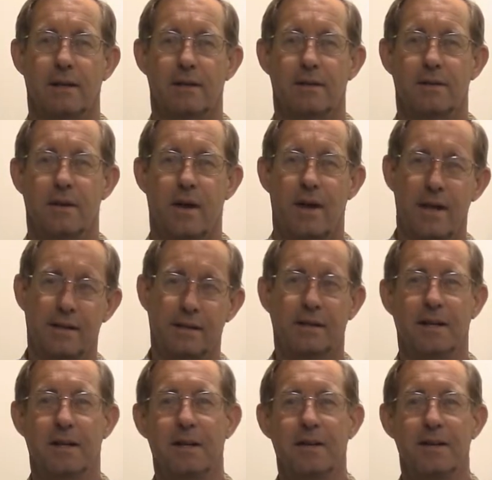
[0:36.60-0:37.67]
so I had to
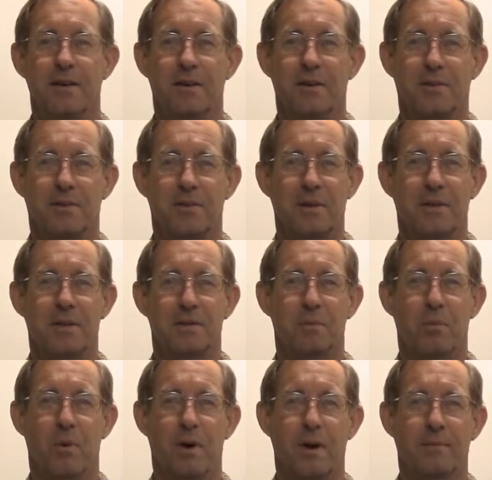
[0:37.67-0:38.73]
get in here at 3 this
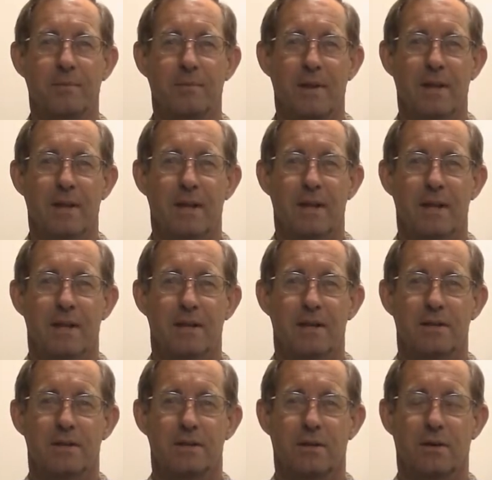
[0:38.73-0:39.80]
morning.
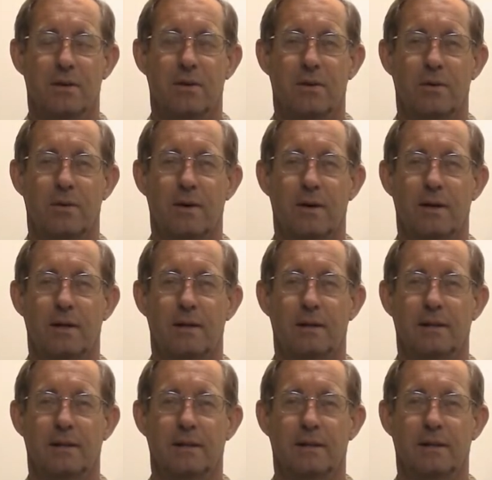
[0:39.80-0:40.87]
So
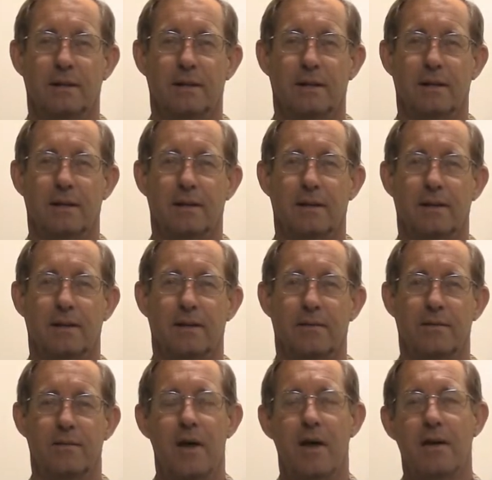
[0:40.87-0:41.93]

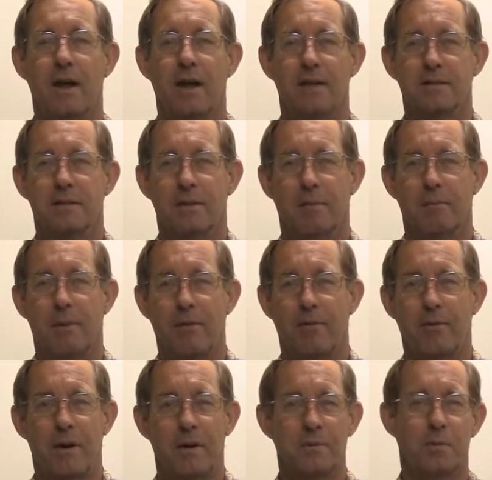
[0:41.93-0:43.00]
found out some of my
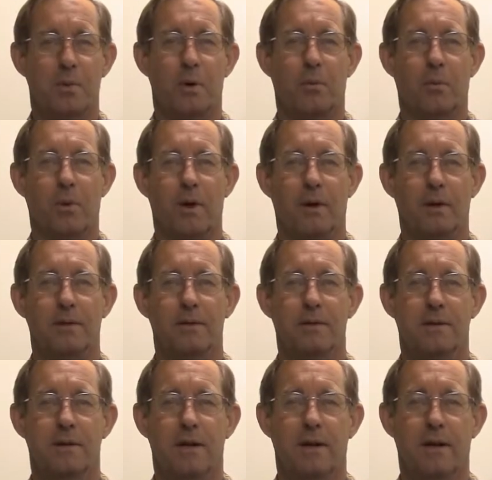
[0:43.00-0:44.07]
frames weren't welded,
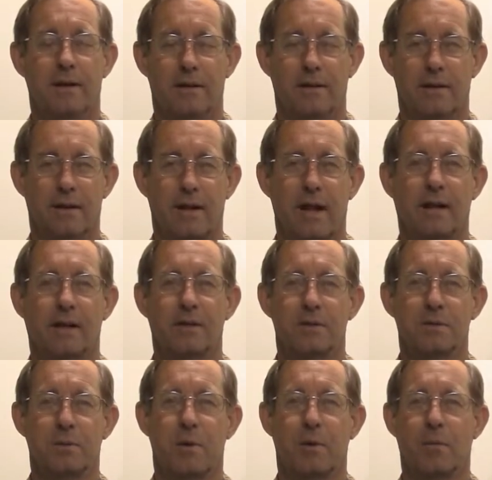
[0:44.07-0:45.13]
the anchors
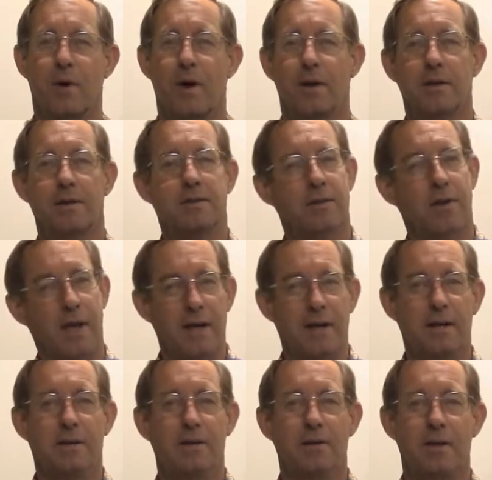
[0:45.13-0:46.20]
weren't welded, so I
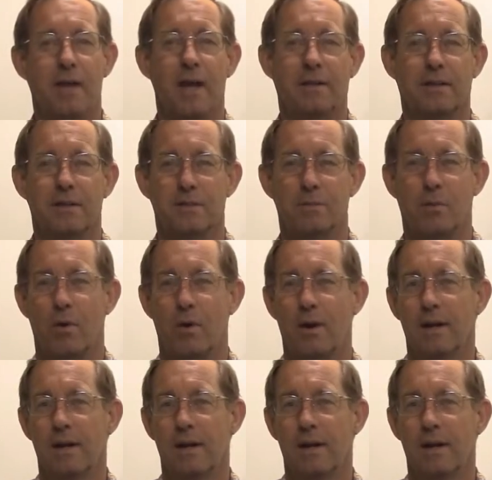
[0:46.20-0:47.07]
had to do that this morning